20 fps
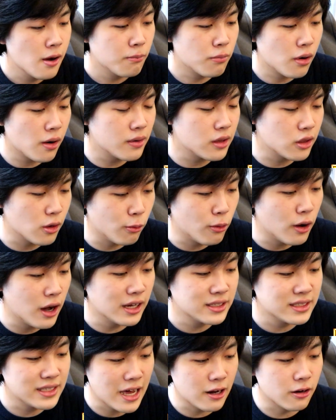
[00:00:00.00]
Probably the
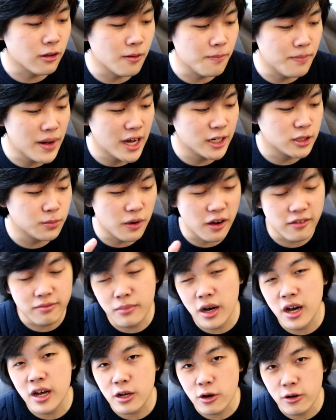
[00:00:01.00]
worst out of the batch, but if
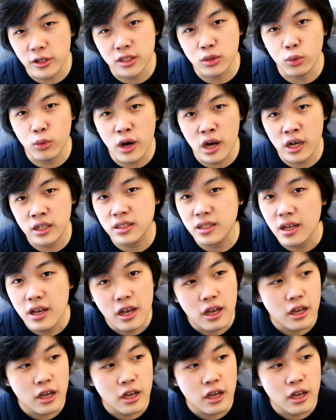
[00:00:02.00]
Marco is the worst,